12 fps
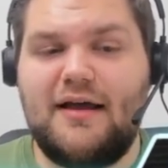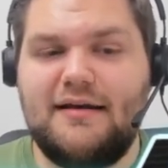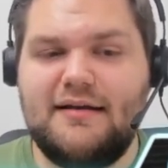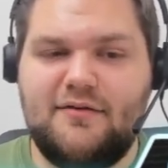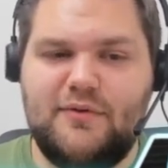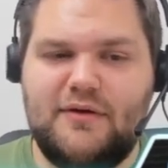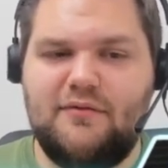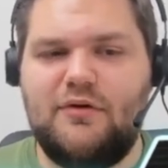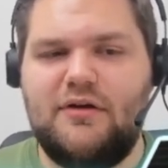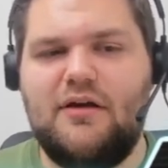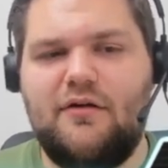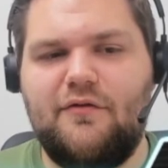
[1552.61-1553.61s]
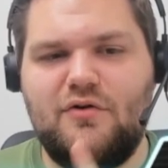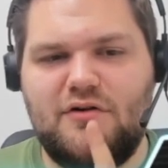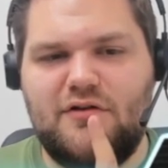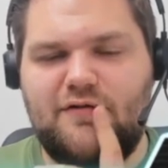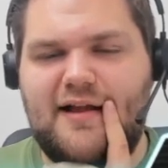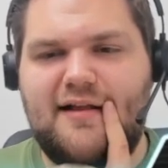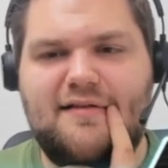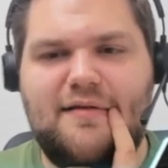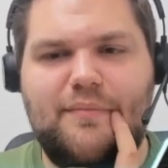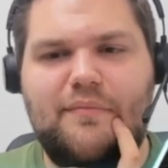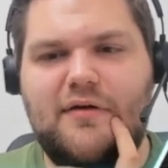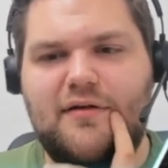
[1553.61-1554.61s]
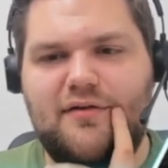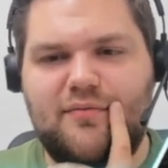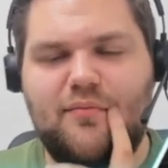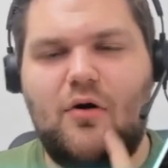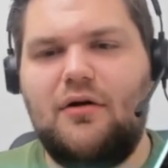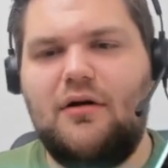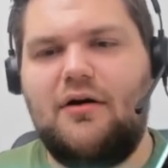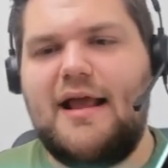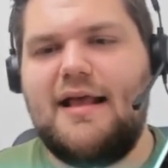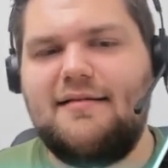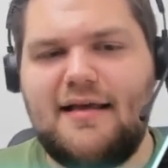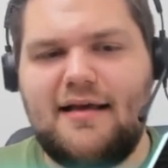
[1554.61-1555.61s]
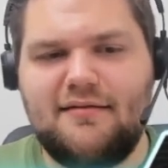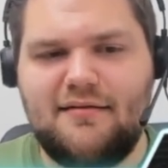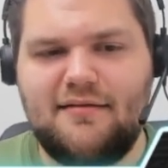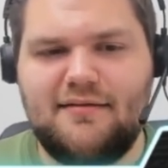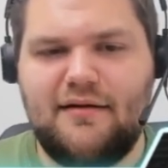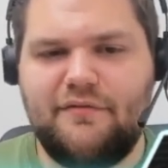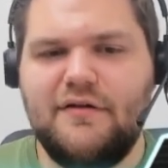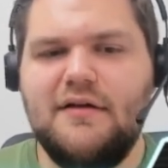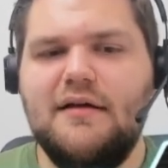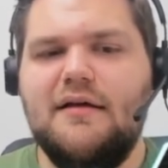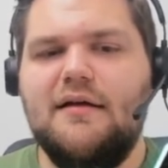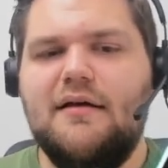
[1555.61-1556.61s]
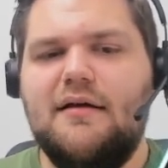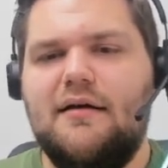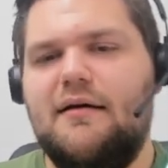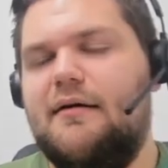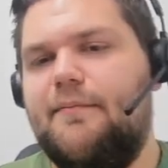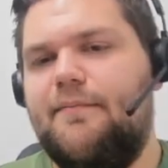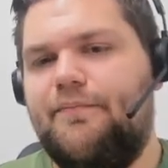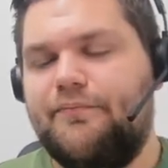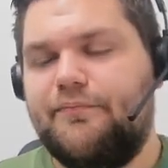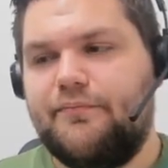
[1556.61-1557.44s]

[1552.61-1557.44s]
At least we can of course flat some smaller ace x and stuff, um,